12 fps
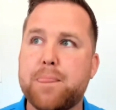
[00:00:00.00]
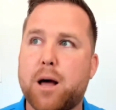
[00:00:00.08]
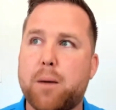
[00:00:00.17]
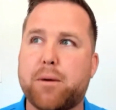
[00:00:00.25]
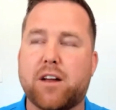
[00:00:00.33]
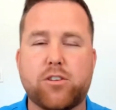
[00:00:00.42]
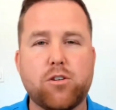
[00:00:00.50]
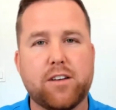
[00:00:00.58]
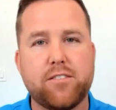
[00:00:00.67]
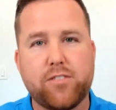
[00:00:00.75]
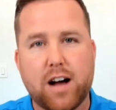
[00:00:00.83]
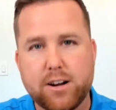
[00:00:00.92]
But if you can
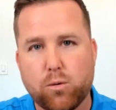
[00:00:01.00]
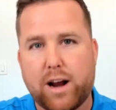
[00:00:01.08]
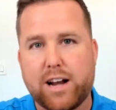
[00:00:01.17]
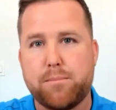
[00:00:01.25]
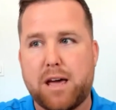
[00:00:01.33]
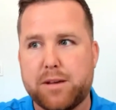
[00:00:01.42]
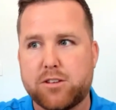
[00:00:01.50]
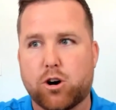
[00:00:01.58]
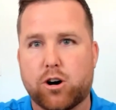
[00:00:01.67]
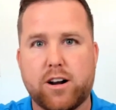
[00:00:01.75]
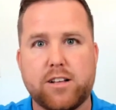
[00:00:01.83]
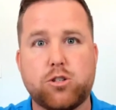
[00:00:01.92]
find a way to maybe
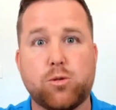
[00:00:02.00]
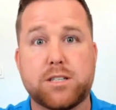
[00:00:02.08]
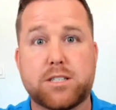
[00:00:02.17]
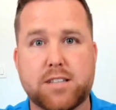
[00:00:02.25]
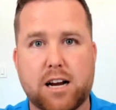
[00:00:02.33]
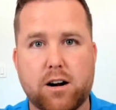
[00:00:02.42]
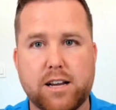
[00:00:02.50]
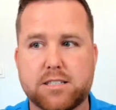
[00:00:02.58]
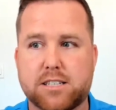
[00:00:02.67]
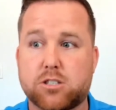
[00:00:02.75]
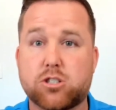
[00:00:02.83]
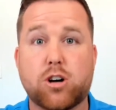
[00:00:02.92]
turn it into a series
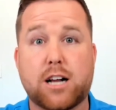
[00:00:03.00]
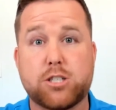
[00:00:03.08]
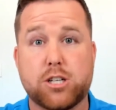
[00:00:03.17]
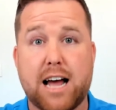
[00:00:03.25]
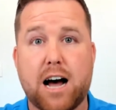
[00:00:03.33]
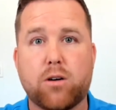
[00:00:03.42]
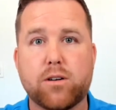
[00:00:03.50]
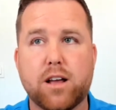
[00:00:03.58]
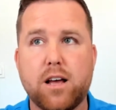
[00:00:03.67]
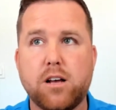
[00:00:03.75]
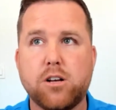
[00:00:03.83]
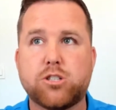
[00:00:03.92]
and stretch it out
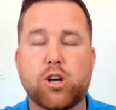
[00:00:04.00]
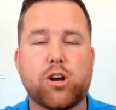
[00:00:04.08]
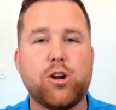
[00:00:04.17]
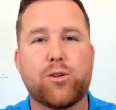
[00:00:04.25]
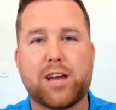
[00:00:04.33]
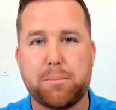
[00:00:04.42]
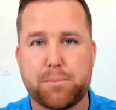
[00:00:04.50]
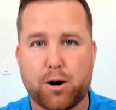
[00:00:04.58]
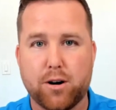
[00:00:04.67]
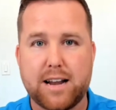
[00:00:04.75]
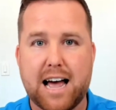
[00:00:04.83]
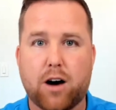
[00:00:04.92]
so you don't get
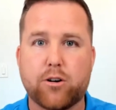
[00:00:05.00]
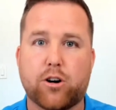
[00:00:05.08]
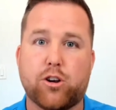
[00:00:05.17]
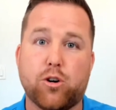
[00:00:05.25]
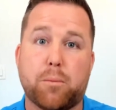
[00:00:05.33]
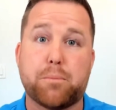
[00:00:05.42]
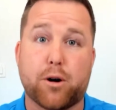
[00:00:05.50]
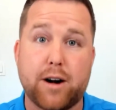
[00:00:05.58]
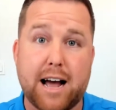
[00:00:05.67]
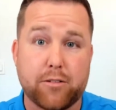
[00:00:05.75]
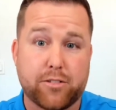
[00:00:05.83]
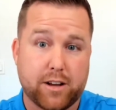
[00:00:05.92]
burned out or you don't burn
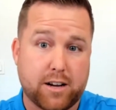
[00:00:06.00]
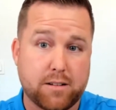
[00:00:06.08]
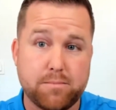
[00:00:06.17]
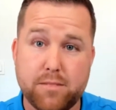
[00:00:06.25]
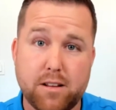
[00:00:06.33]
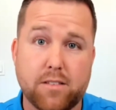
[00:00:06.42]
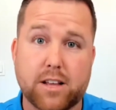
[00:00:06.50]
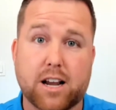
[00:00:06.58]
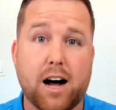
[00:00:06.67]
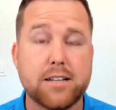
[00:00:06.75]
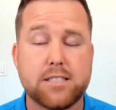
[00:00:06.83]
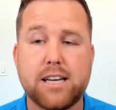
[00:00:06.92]
out the
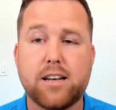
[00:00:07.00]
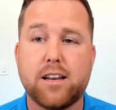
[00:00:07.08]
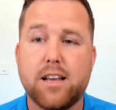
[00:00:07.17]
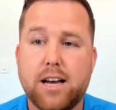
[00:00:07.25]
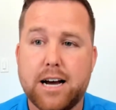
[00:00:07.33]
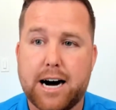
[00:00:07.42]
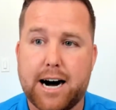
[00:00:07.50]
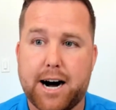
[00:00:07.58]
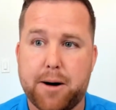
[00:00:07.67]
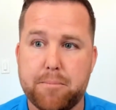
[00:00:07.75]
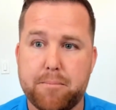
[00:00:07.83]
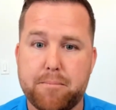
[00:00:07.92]
content,
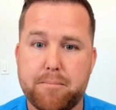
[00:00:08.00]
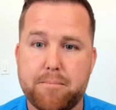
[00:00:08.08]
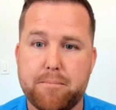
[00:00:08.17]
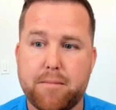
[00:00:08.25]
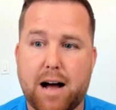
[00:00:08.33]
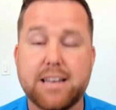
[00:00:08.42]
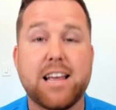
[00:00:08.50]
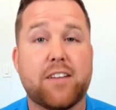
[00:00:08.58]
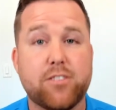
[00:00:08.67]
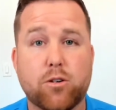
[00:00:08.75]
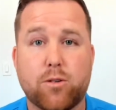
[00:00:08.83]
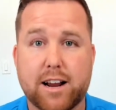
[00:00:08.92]
I
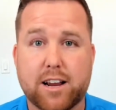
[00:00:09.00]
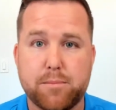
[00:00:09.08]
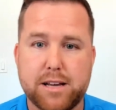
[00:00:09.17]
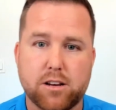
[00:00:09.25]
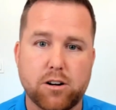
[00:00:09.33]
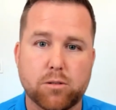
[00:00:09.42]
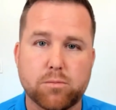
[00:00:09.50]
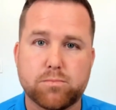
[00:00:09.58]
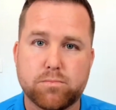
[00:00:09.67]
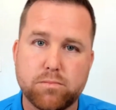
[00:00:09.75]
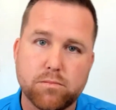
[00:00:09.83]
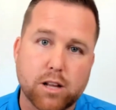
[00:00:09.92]
definitely would recommend,
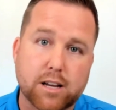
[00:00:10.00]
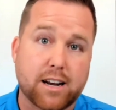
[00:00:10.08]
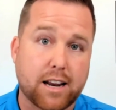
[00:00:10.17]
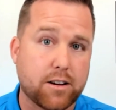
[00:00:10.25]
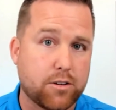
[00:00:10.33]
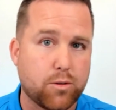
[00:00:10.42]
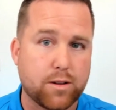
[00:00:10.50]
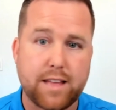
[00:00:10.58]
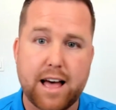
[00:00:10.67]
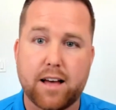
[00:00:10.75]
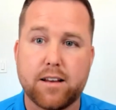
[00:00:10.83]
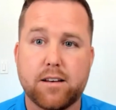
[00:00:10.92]
looking into doing that.